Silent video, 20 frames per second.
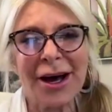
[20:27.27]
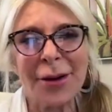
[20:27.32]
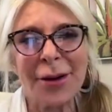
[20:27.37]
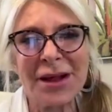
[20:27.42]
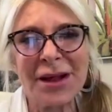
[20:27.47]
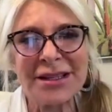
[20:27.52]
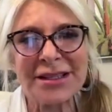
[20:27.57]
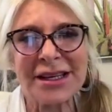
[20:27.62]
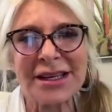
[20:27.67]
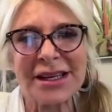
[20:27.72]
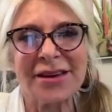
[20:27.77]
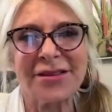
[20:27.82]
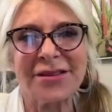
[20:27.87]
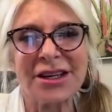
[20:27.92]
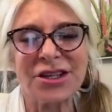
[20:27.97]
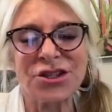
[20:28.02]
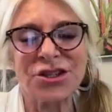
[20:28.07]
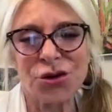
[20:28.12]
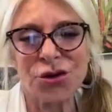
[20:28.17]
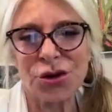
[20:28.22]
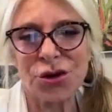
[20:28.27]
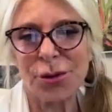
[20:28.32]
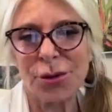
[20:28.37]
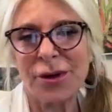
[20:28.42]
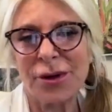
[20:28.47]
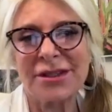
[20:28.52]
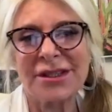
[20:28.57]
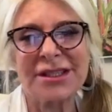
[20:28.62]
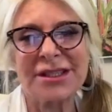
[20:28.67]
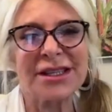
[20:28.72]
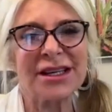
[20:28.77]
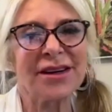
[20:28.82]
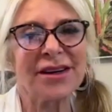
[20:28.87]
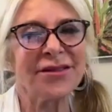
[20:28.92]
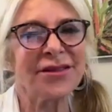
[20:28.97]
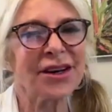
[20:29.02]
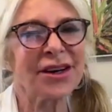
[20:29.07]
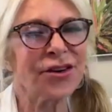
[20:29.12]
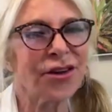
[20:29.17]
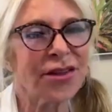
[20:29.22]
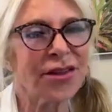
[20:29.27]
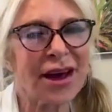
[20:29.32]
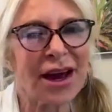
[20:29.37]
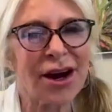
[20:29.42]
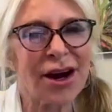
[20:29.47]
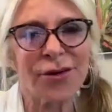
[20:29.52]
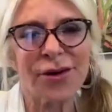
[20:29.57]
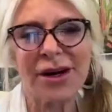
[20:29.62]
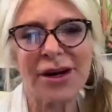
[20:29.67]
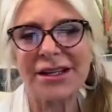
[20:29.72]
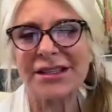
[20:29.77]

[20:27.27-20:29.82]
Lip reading: that's going to affect your hormones. It's going to affect your thyroid.